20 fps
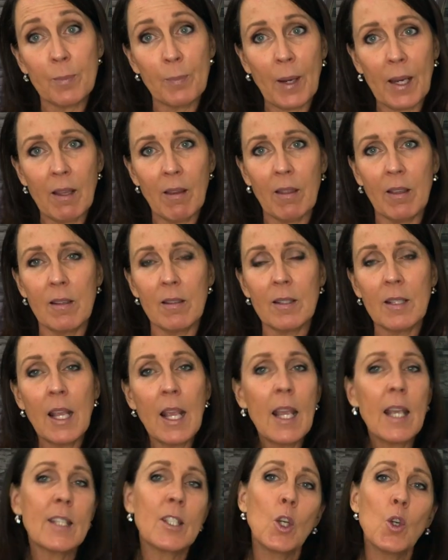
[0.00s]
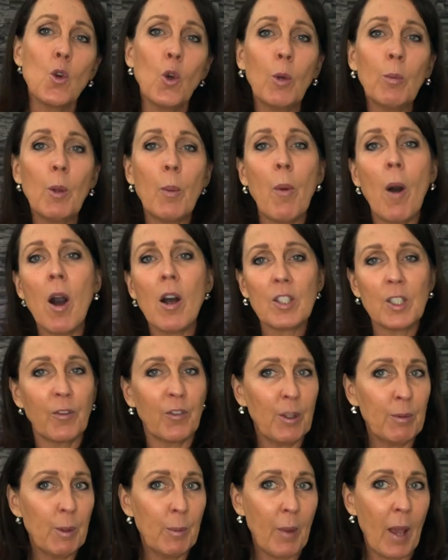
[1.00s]
by others is a normal part of
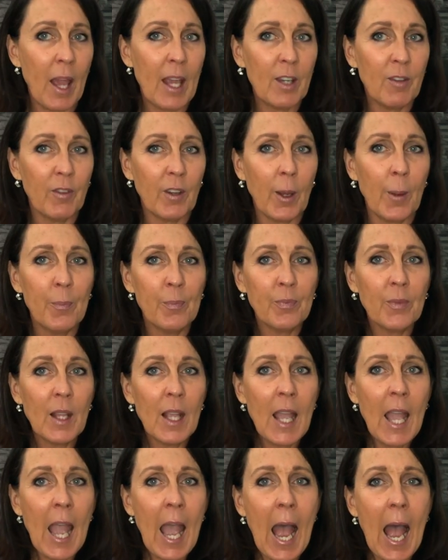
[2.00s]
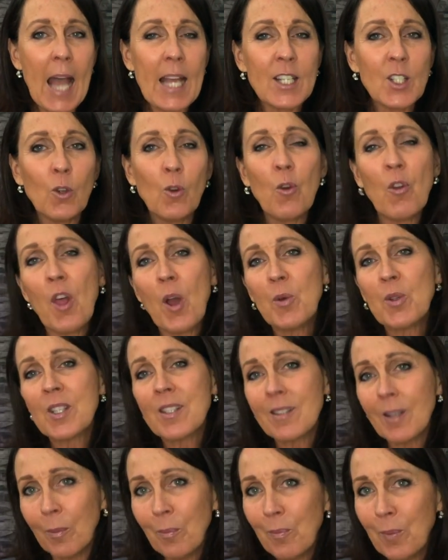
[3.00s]
human behaviour. And although
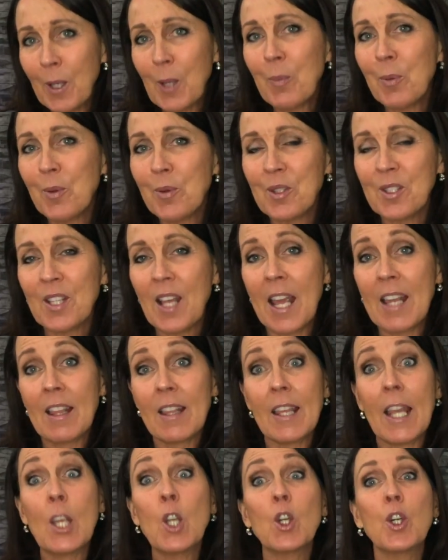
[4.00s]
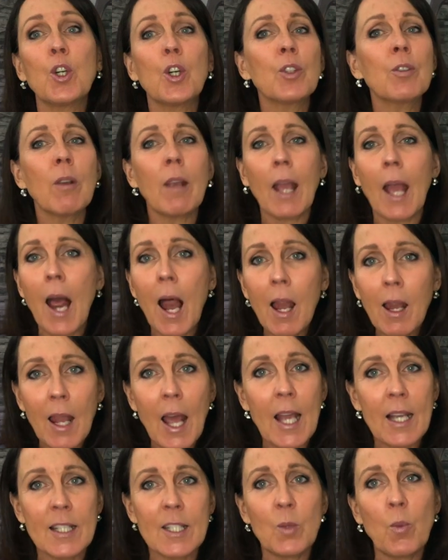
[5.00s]
some people say that they couldn't care
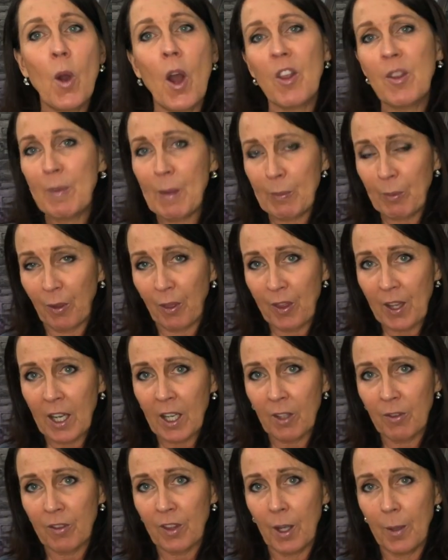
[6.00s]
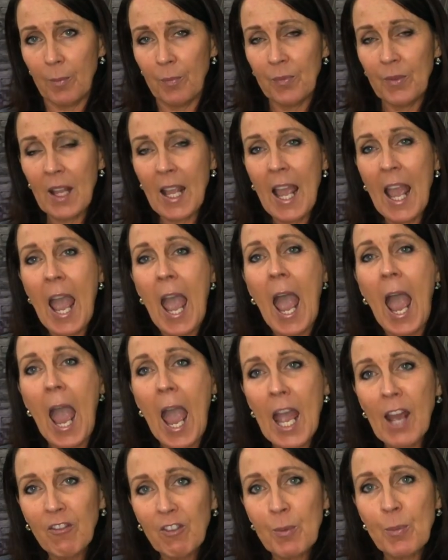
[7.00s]
less what other people think of them,
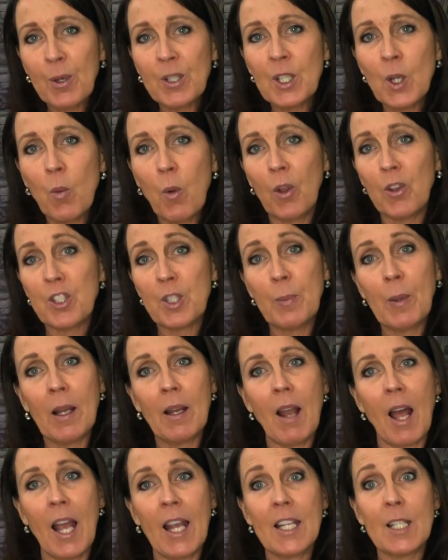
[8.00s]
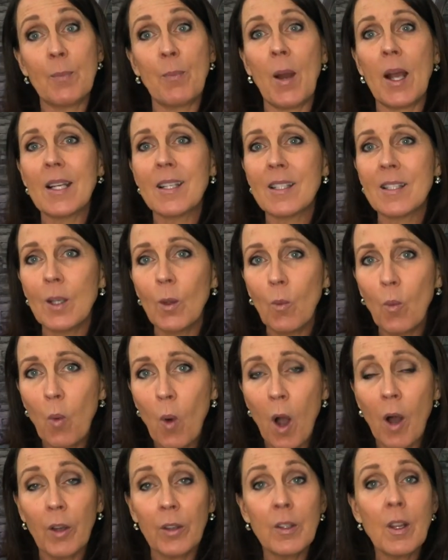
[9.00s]
everybody wants to be liked by
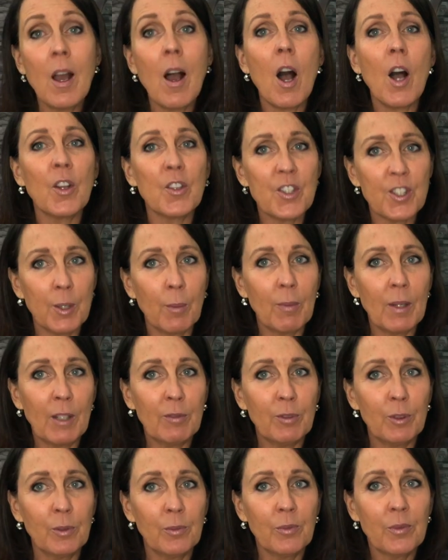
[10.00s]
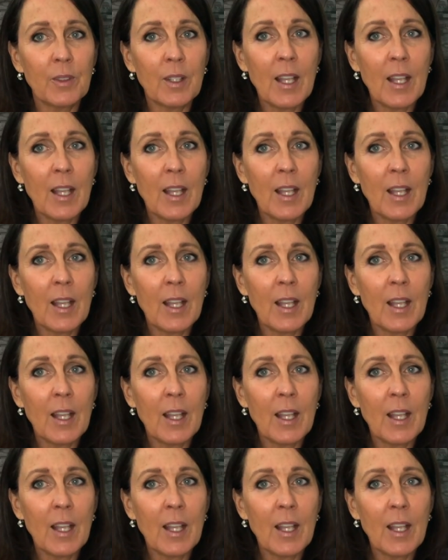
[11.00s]
someone on some level.